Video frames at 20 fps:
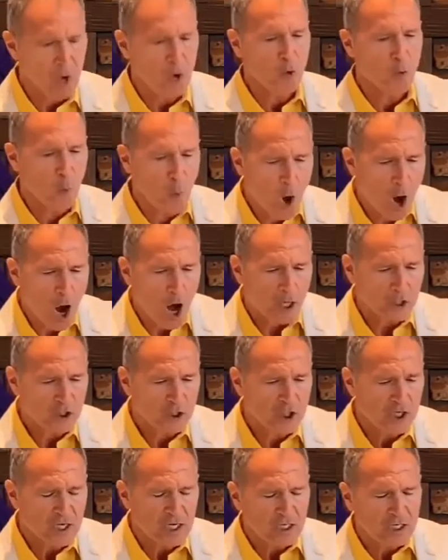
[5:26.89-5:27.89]

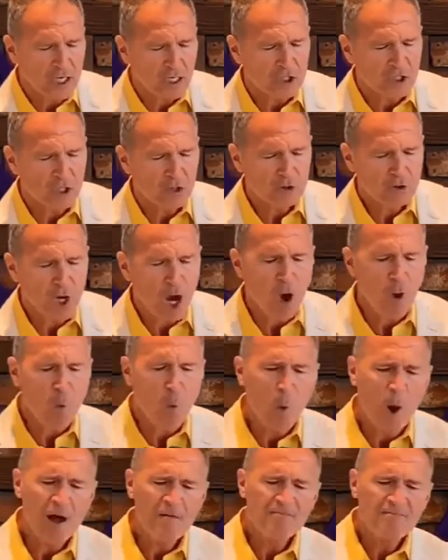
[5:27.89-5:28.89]
Watch, because you don't
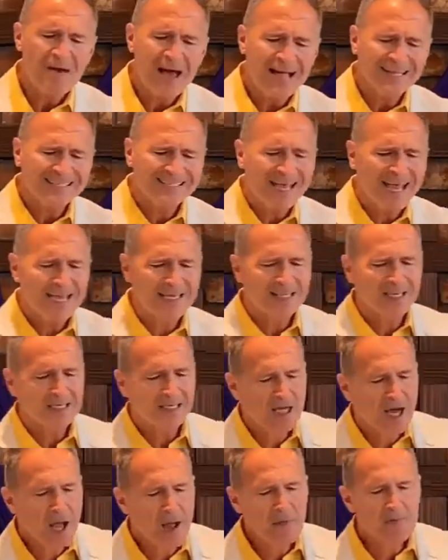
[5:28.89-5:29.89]
want that day to
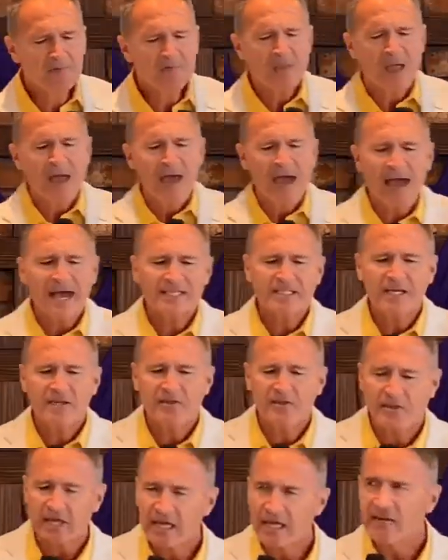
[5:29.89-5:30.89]
come as a
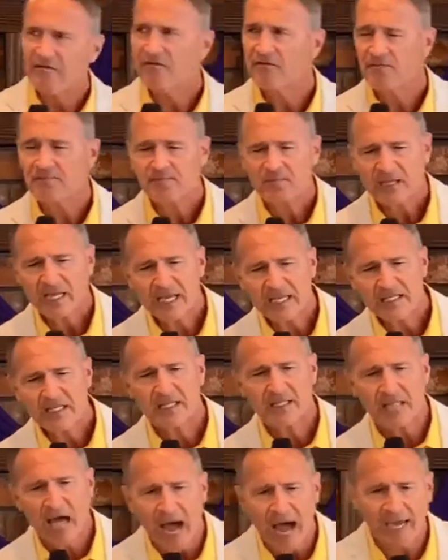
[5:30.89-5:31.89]
thief in the
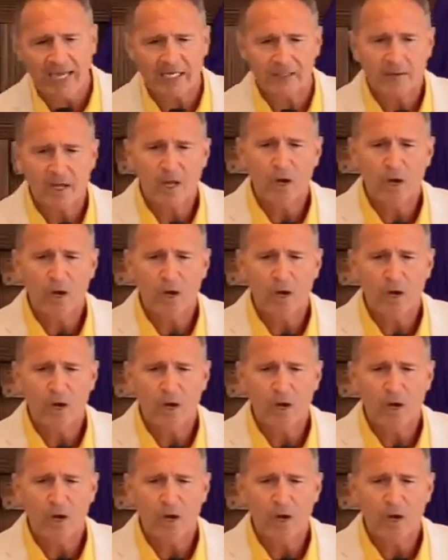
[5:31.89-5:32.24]
night.